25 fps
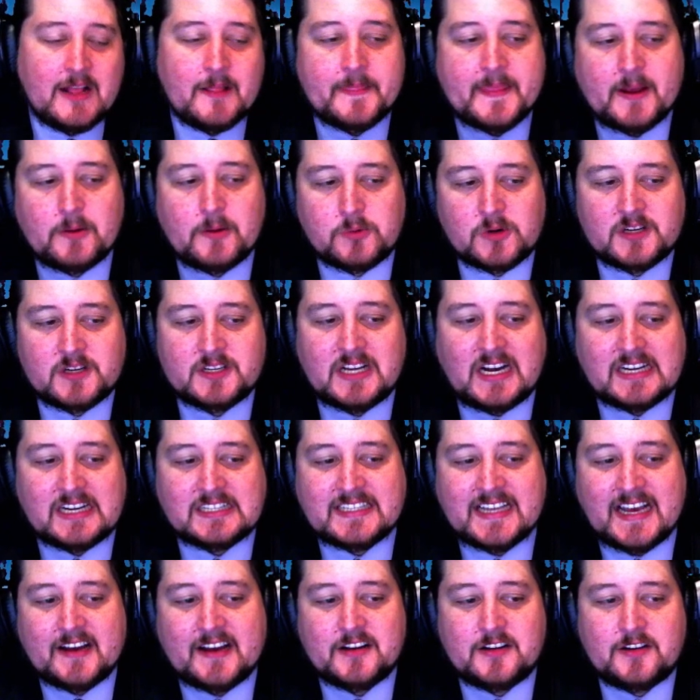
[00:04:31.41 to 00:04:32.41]
They were
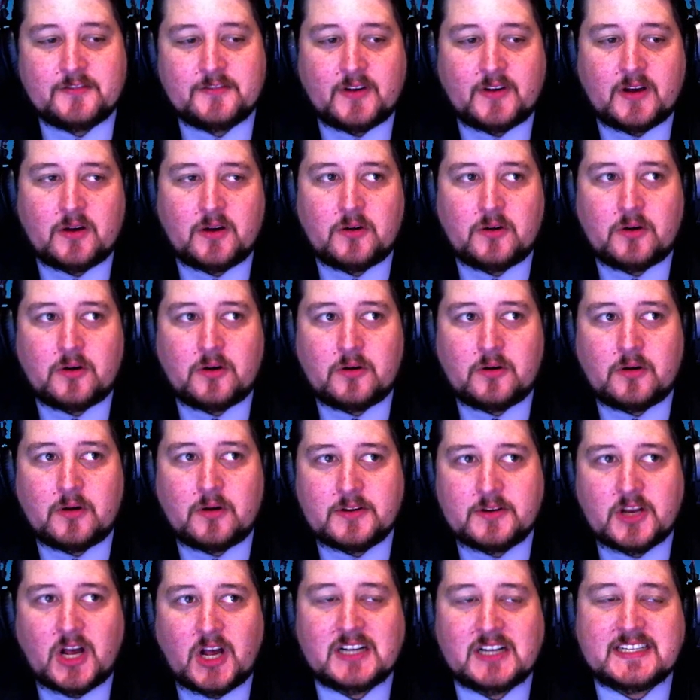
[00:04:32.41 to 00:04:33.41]
knocked out of
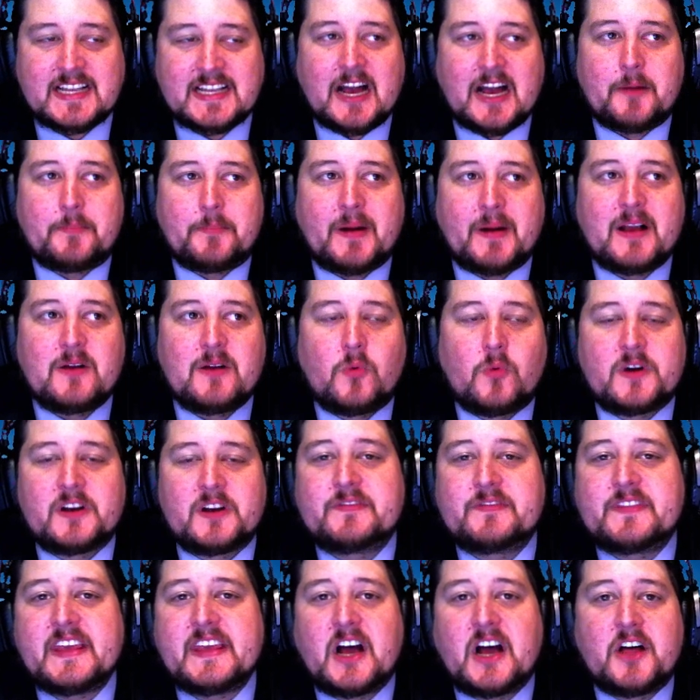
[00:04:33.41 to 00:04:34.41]
knocked out by one
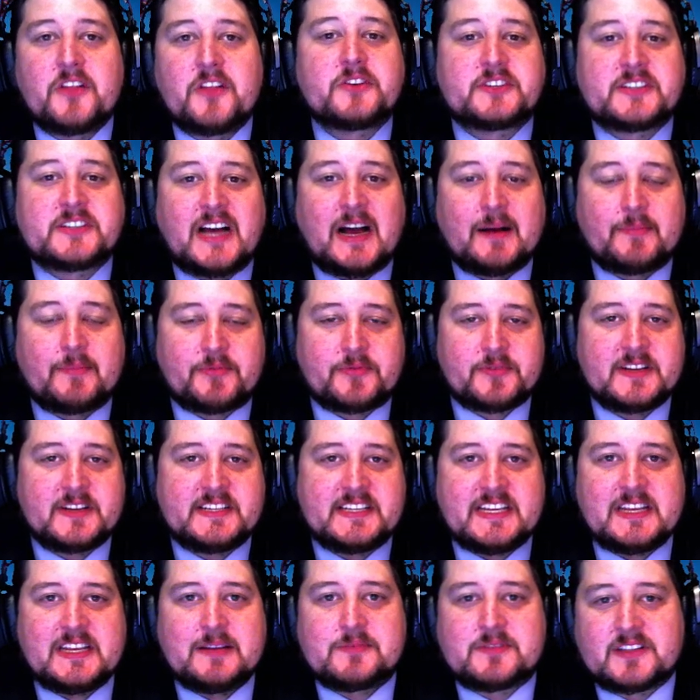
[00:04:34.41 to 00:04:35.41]
of the other top three
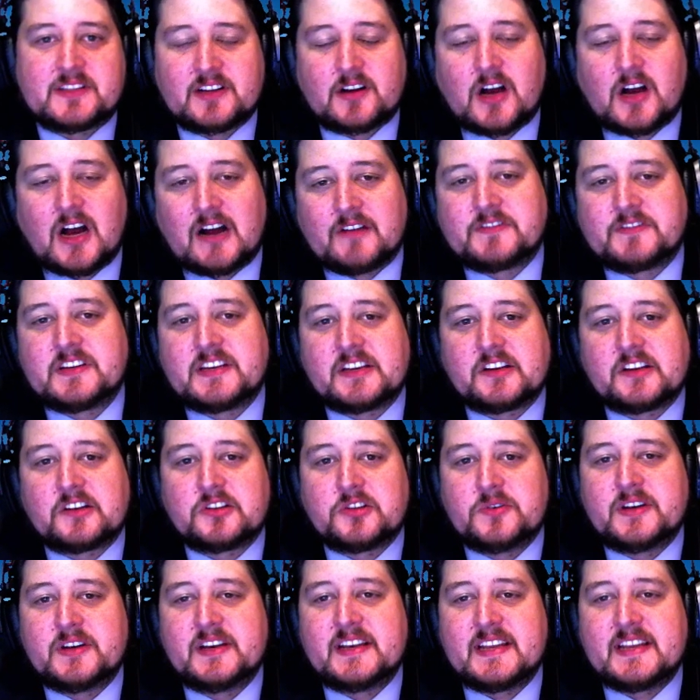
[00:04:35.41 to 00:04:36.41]
teams that they're often
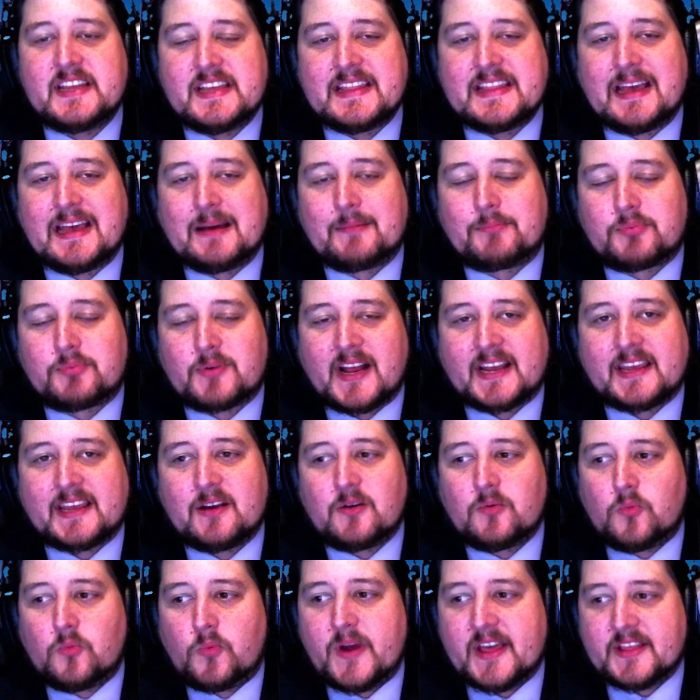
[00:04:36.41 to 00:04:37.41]
included in that
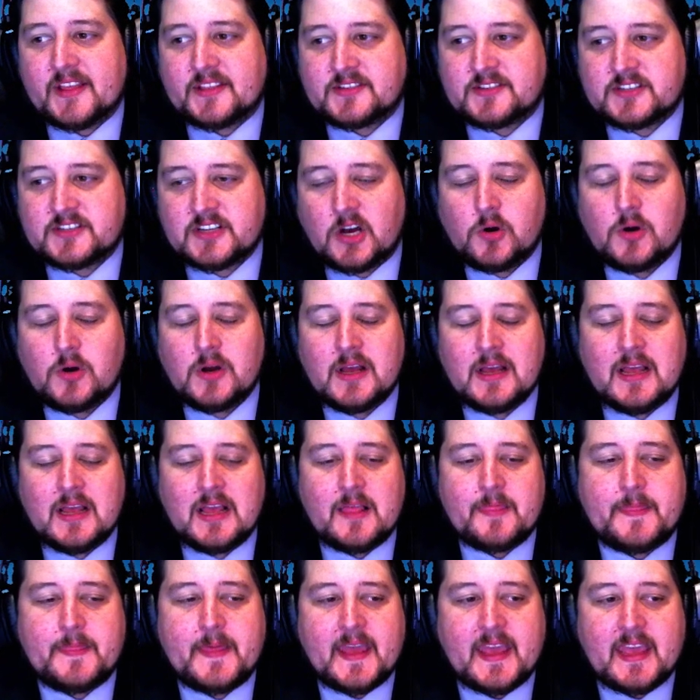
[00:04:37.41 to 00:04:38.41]
bracket with. So
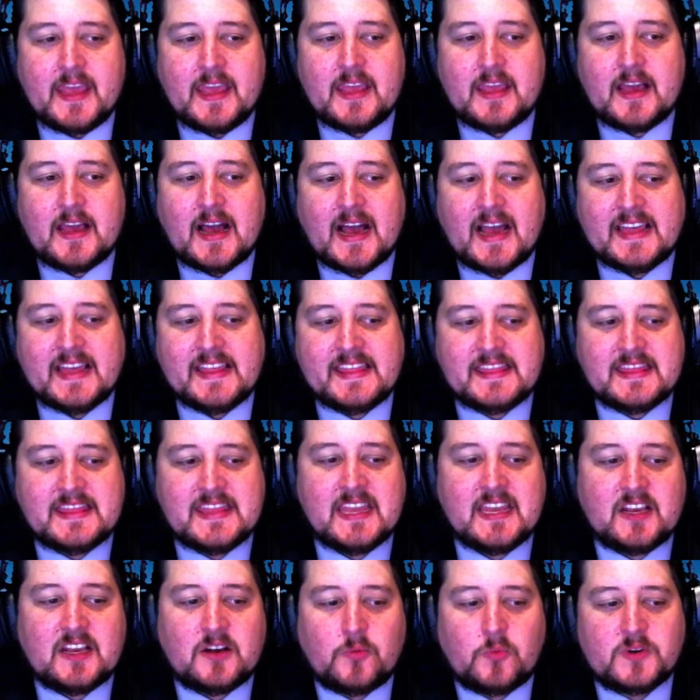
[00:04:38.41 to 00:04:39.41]
they, I
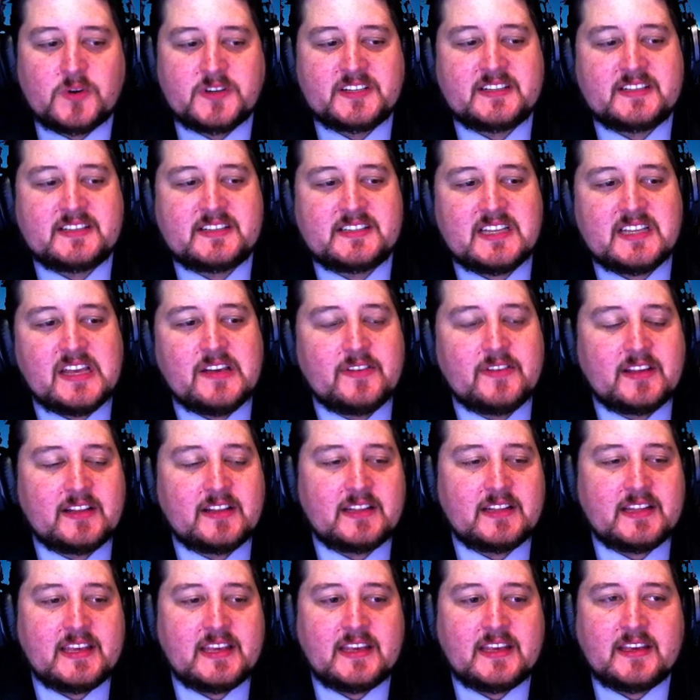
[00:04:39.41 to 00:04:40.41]
think, were
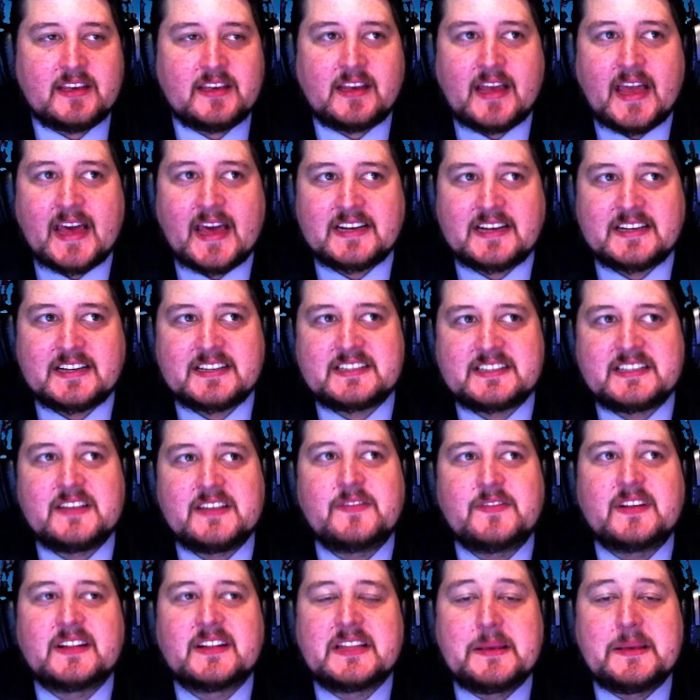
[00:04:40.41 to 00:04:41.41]
deceivingly had a
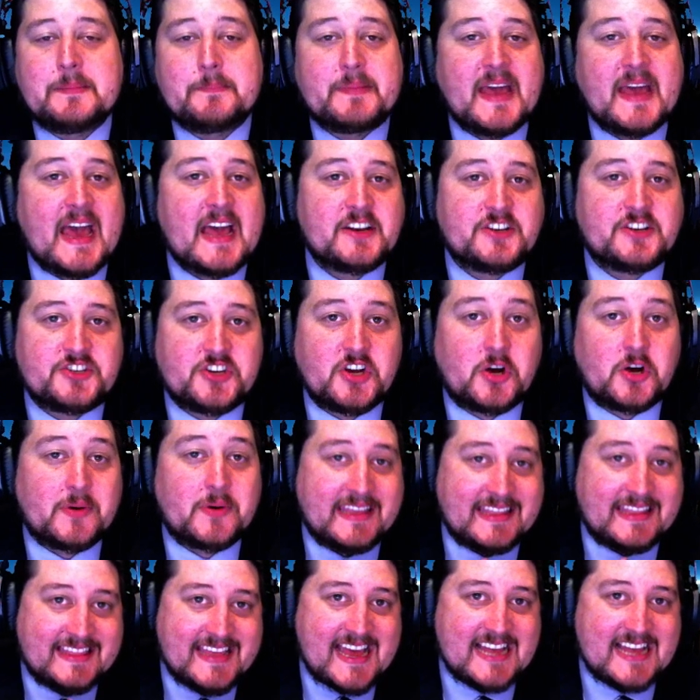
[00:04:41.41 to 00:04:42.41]
deceivingly bad
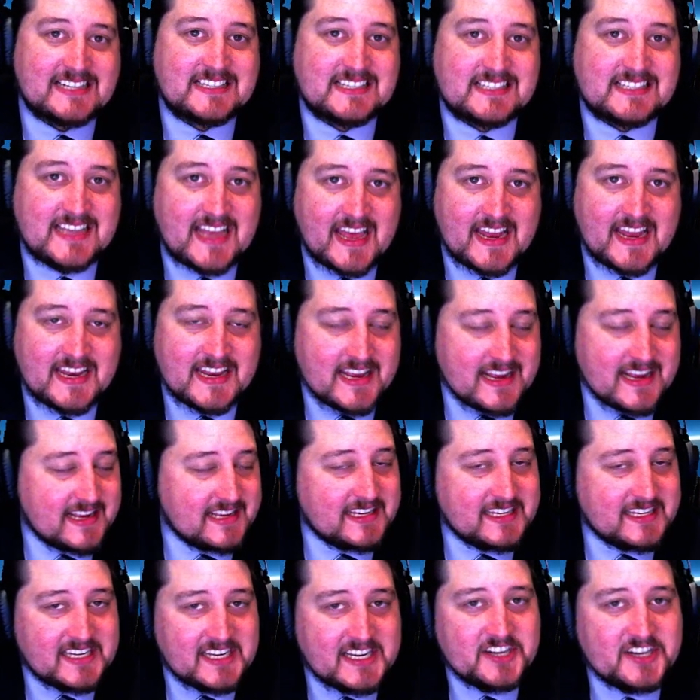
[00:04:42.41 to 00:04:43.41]
showing. That said,
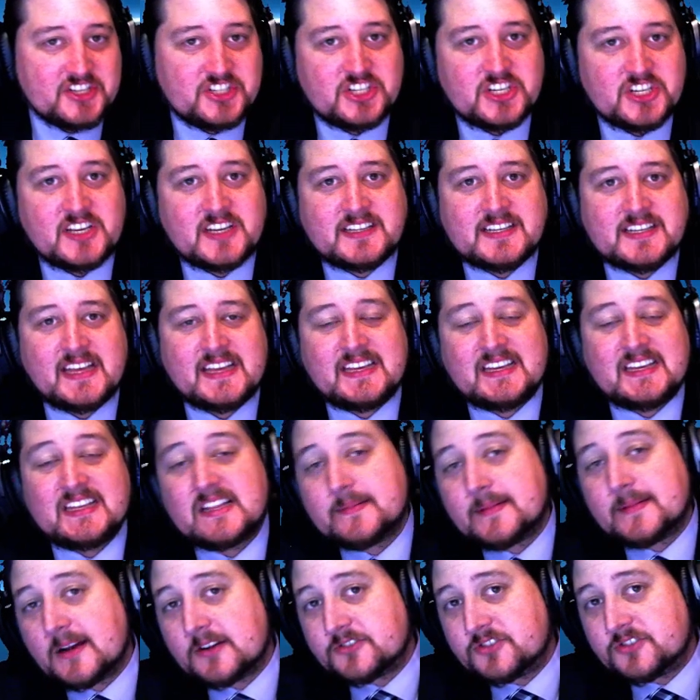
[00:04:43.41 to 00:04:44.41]
EG taking
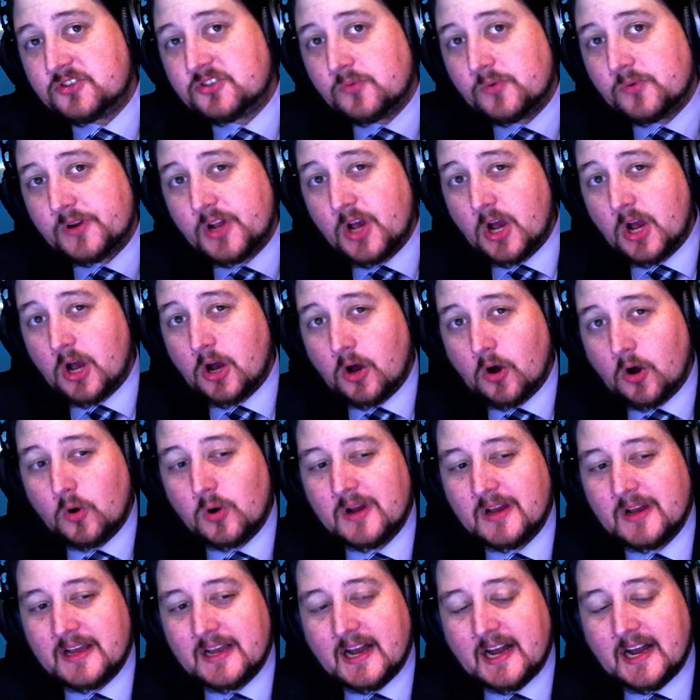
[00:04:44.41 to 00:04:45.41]
them out 2 0,
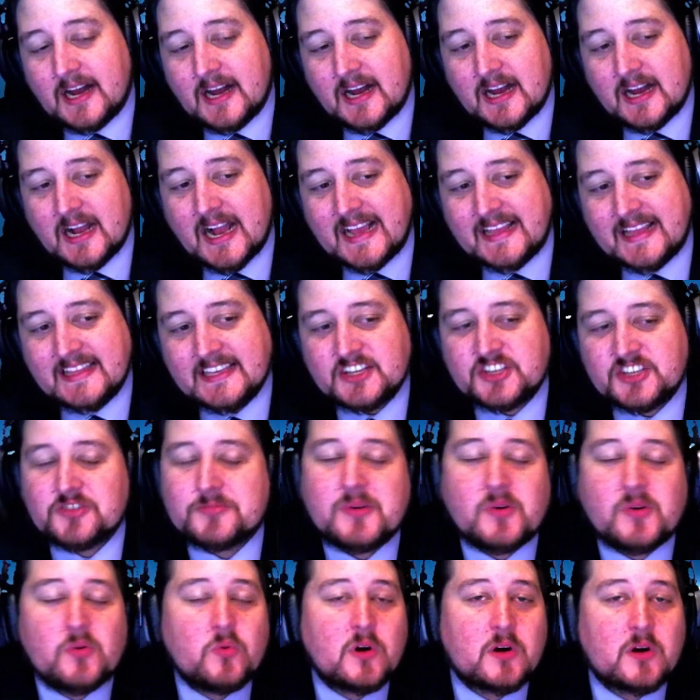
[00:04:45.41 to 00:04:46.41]
uh, I think should
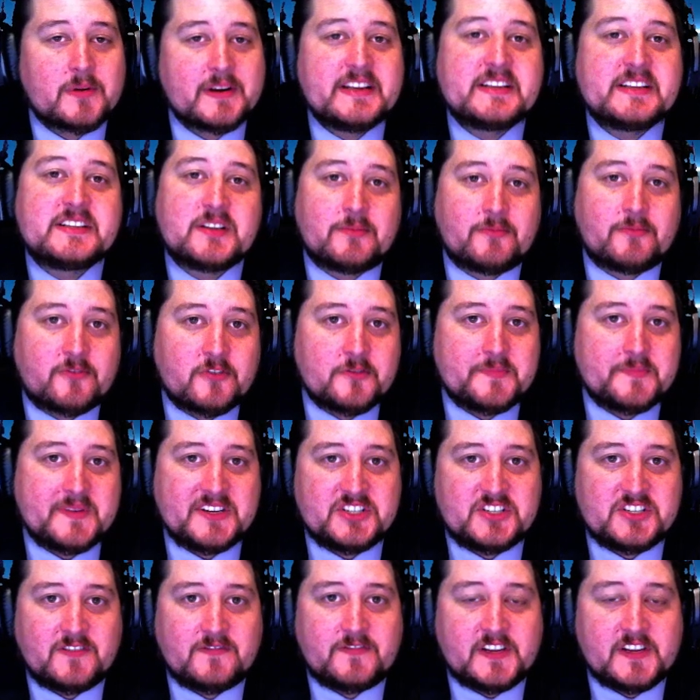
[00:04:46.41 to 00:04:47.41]
be worrisome for
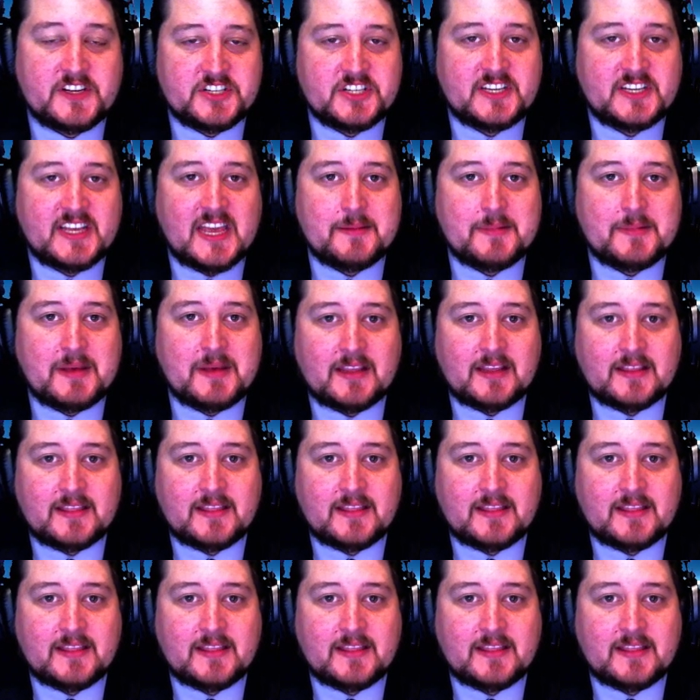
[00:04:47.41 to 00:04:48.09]
BG, PG Gaming.